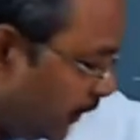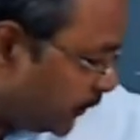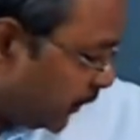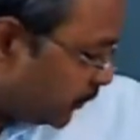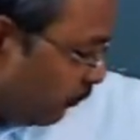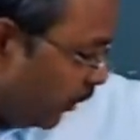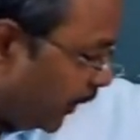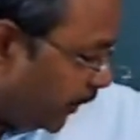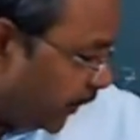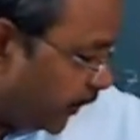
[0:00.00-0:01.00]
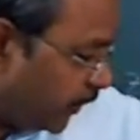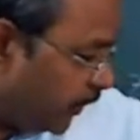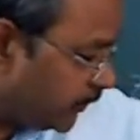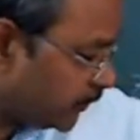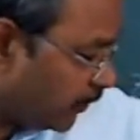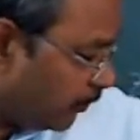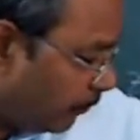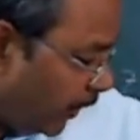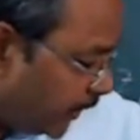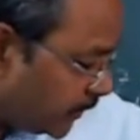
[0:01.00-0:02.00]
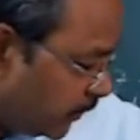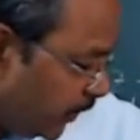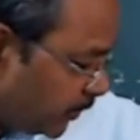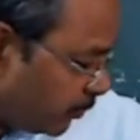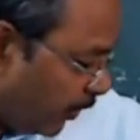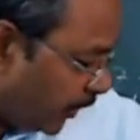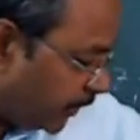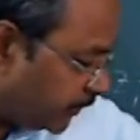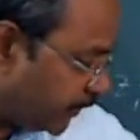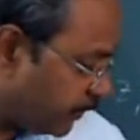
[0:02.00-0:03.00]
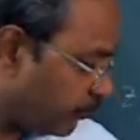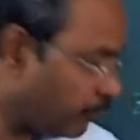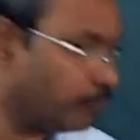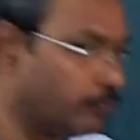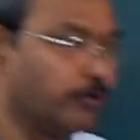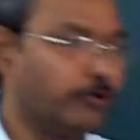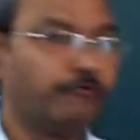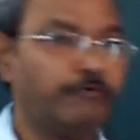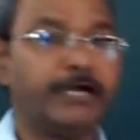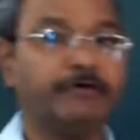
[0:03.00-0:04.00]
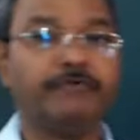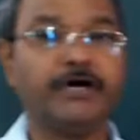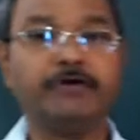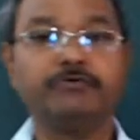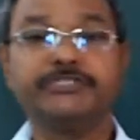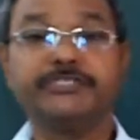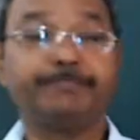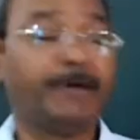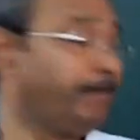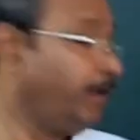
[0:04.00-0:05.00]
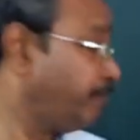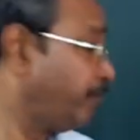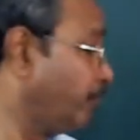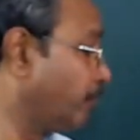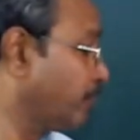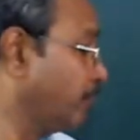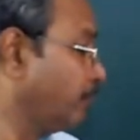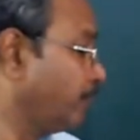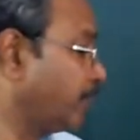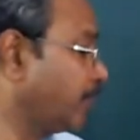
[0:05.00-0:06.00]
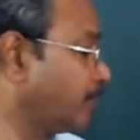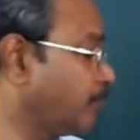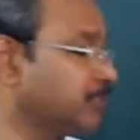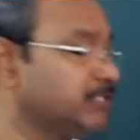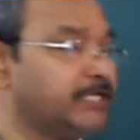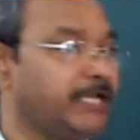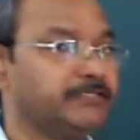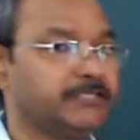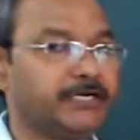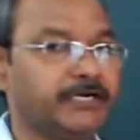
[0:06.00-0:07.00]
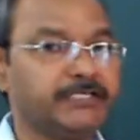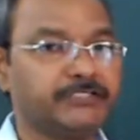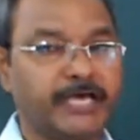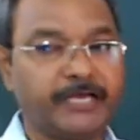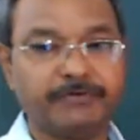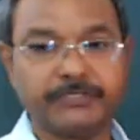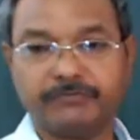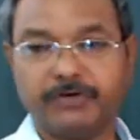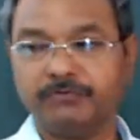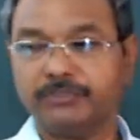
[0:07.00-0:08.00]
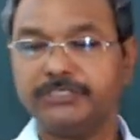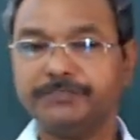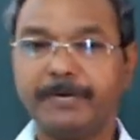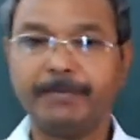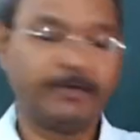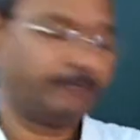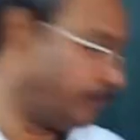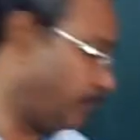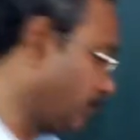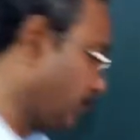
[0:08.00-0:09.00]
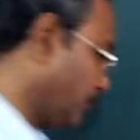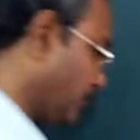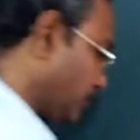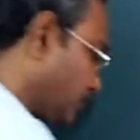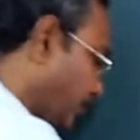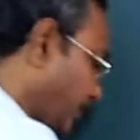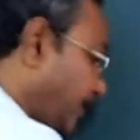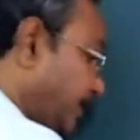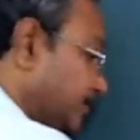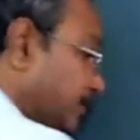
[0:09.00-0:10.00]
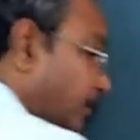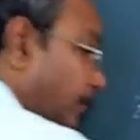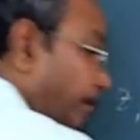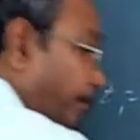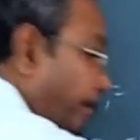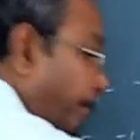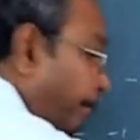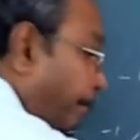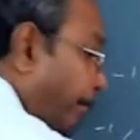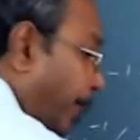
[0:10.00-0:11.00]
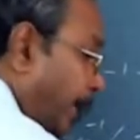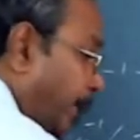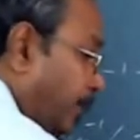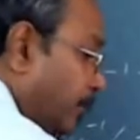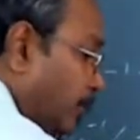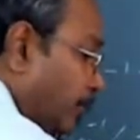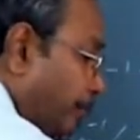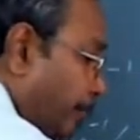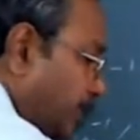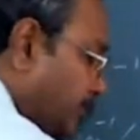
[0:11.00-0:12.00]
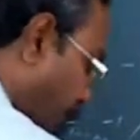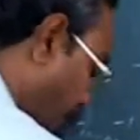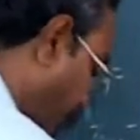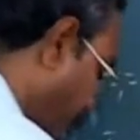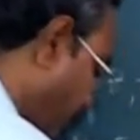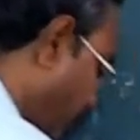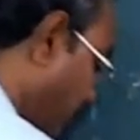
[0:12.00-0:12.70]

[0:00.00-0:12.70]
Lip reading: is 180 degrees, plus this part is equal to 45, which is pi by 4. Forget about the signs, and it is tan inverse 1, which is pi by 4. So it is pi plus pi by 4.